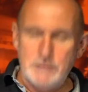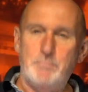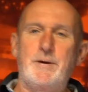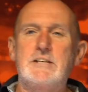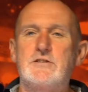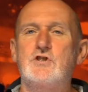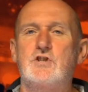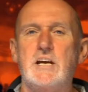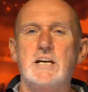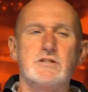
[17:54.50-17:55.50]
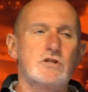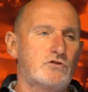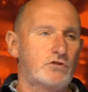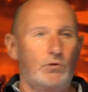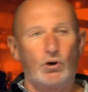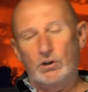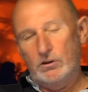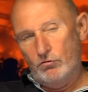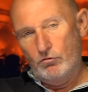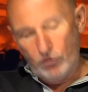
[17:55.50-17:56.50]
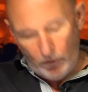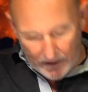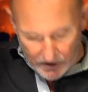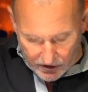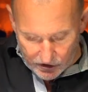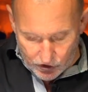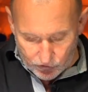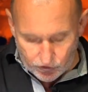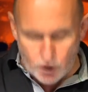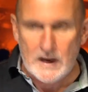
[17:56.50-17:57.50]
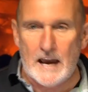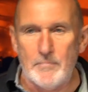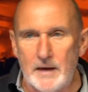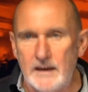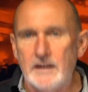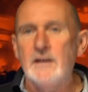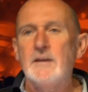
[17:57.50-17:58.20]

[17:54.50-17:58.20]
the peace of Jesus through all the rubbish that's thrown at me